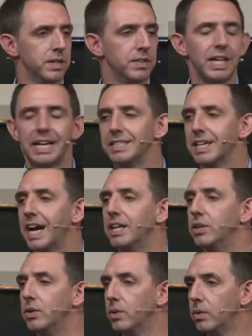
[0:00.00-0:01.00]
The things I
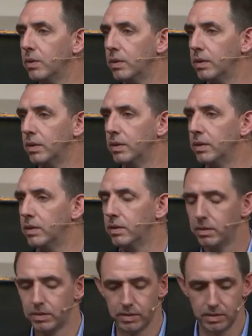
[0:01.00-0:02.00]
do,
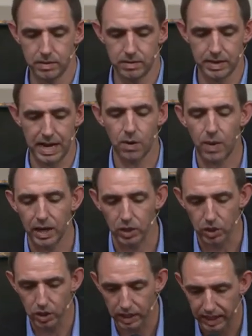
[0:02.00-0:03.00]
how I
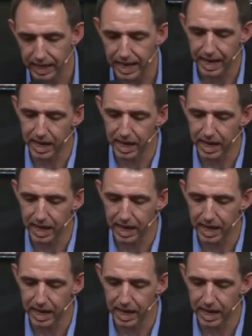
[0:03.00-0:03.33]
look,